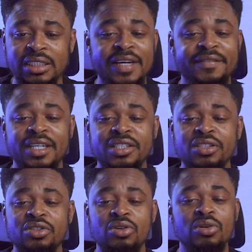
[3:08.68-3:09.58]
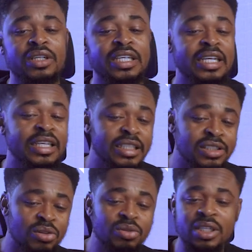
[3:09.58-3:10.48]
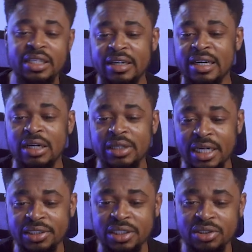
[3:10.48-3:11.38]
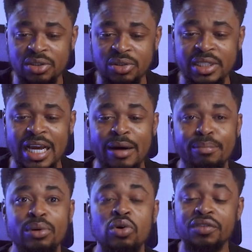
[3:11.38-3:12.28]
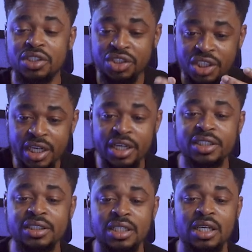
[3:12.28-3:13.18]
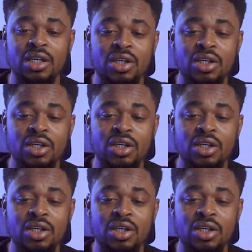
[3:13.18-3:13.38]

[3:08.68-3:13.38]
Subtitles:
diverting your gaze or looking around, hand gestures above the chest.